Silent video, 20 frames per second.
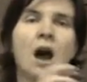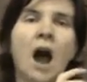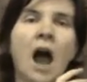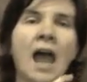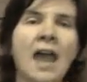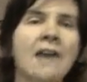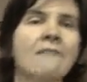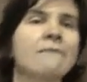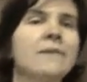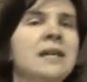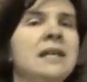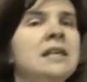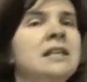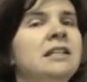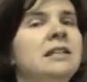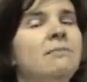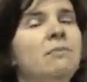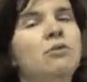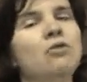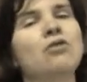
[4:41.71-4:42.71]
I have
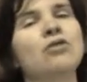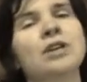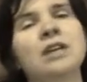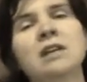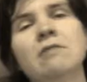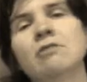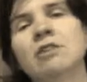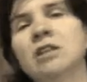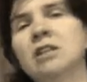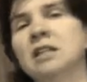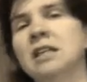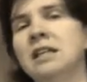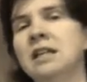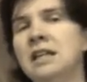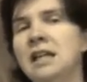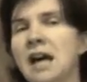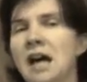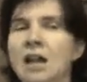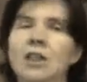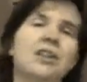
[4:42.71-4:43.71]
many support networks
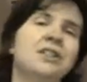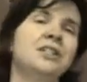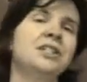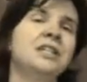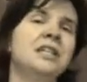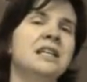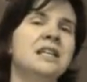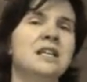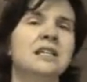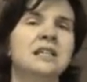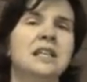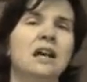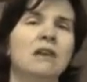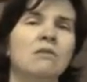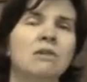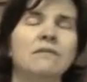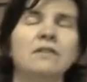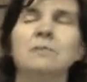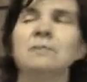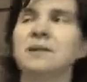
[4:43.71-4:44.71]
in other settings,
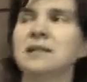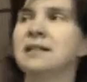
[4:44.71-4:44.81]
however,